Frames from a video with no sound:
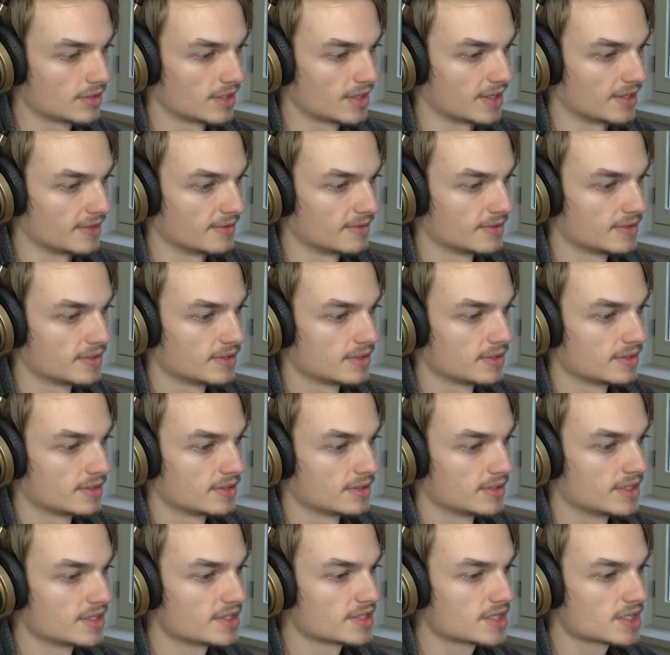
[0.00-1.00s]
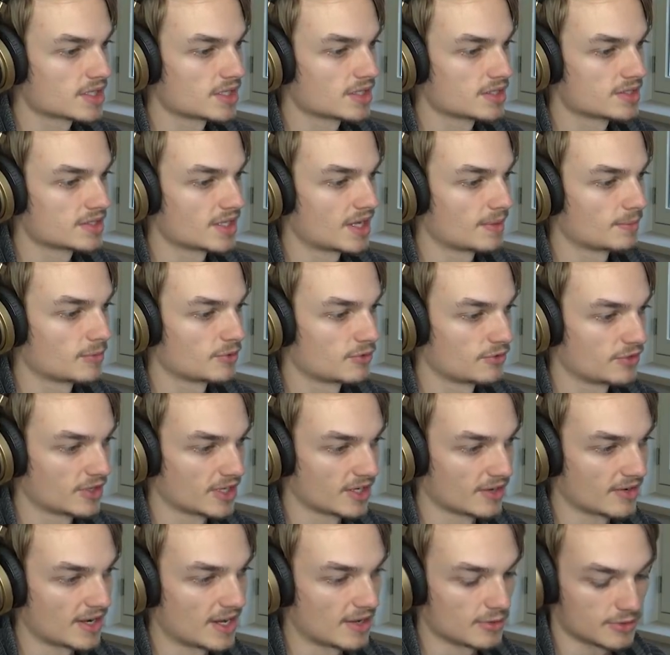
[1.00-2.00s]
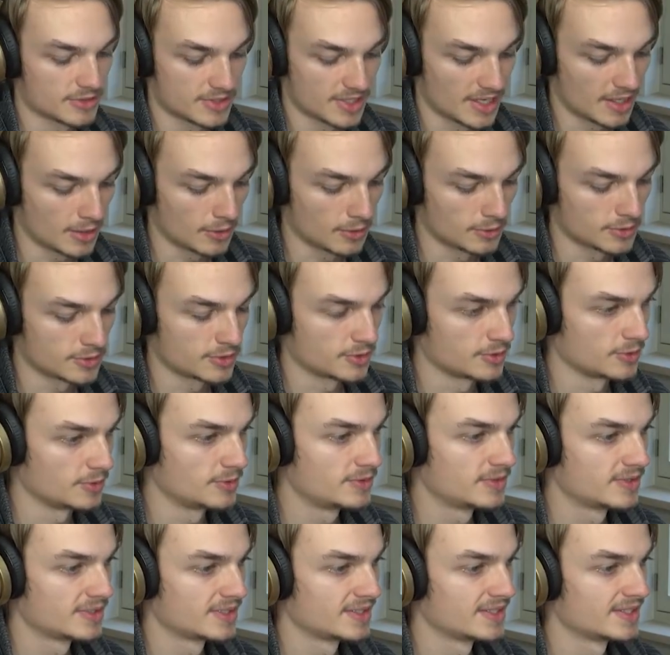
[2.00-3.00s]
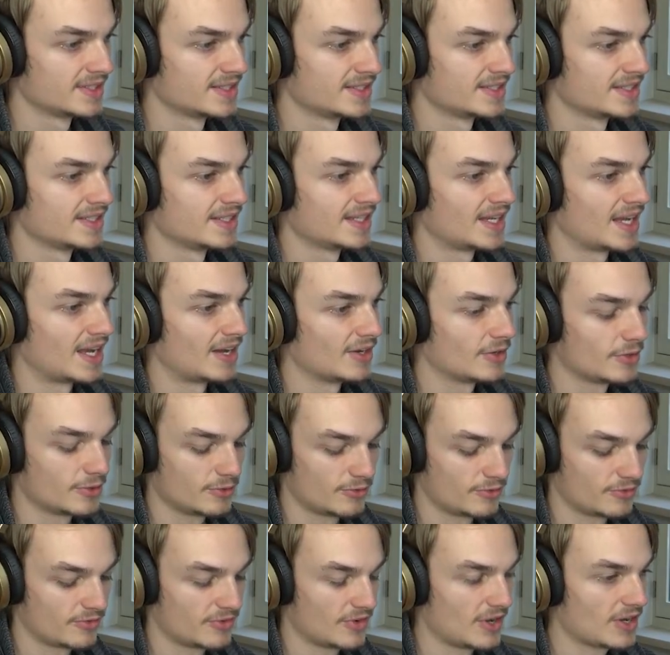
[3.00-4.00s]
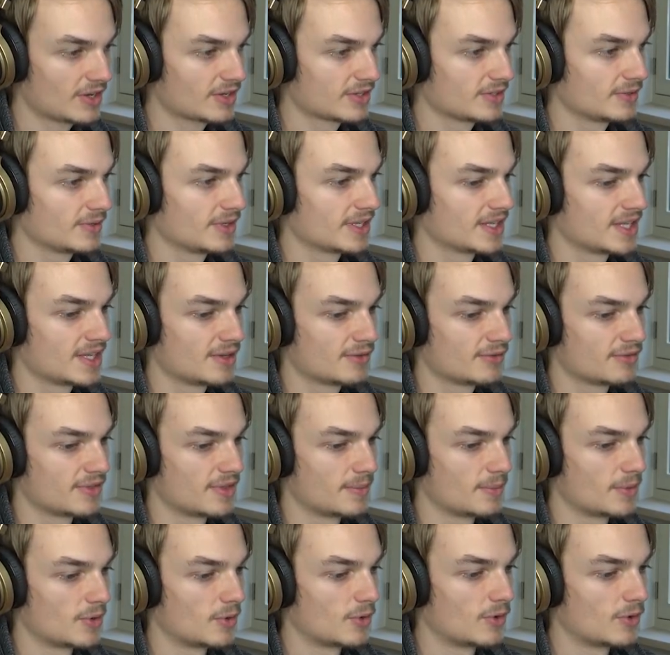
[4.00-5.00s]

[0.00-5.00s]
Okay. This is a good time to figure out how to... How the fuck do I give them